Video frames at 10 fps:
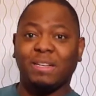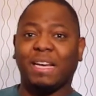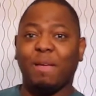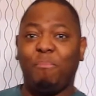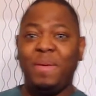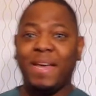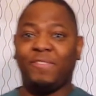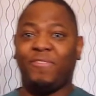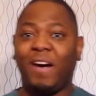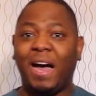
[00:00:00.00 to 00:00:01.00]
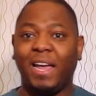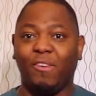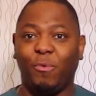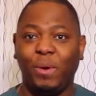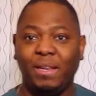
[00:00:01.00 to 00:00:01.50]
like a
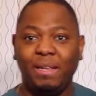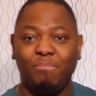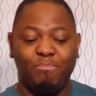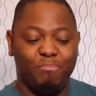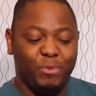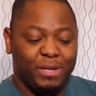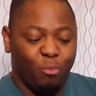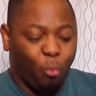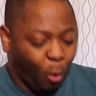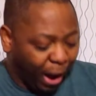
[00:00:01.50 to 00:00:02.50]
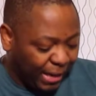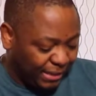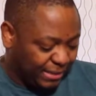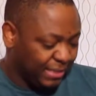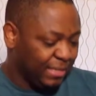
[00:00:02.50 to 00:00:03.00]
PS5 with the
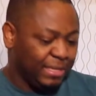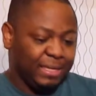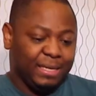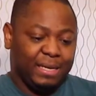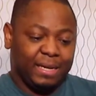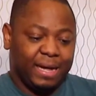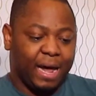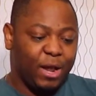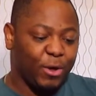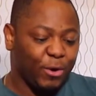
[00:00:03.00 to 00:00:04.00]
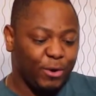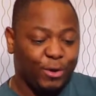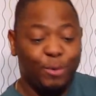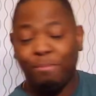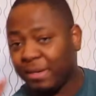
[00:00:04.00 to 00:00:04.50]
white color,
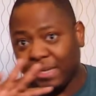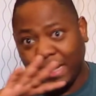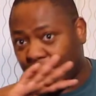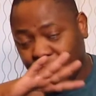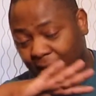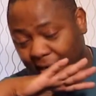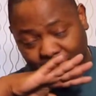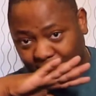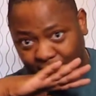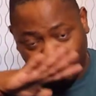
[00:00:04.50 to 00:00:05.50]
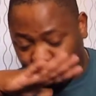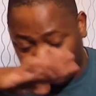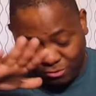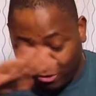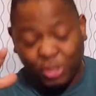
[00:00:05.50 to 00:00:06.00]
but I
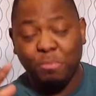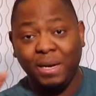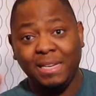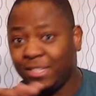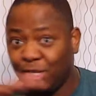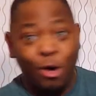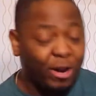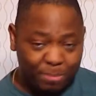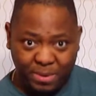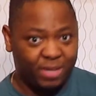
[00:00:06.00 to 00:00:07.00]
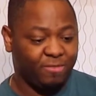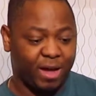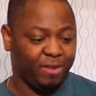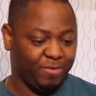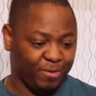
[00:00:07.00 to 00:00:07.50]
trust me, it's not a
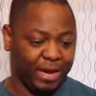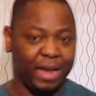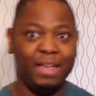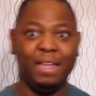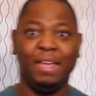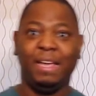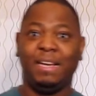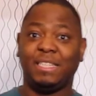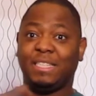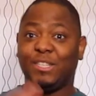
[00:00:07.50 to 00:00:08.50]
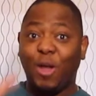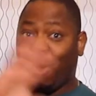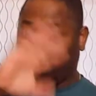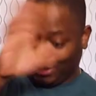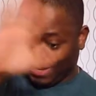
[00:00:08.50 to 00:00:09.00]
PS5. Okay, it's
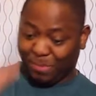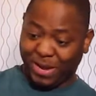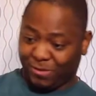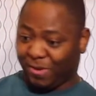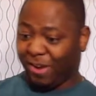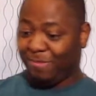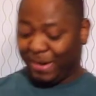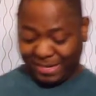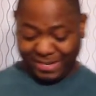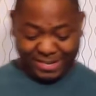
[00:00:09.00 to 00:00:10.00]
not PS5, but